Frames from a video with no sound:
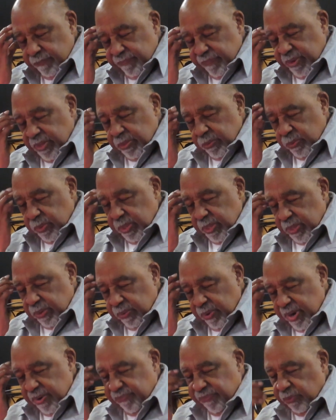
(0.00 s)
Father, we're
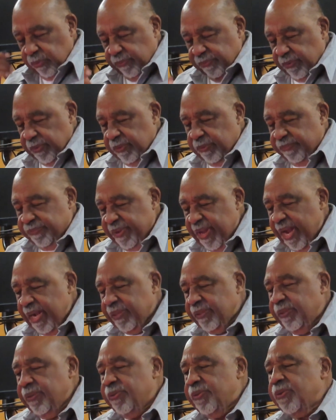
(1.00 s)
grateful for the
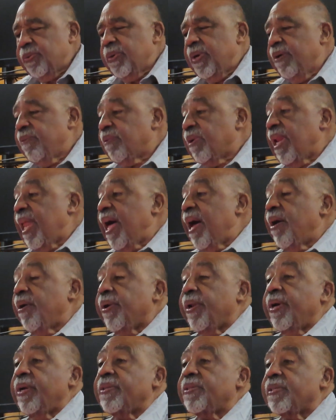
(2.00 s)
fact that you have
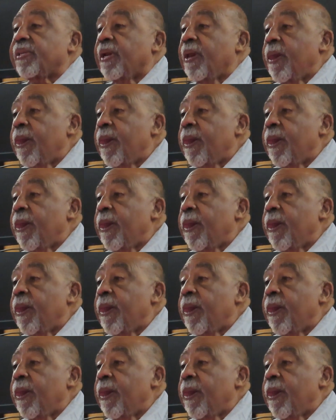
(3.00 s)
allowed us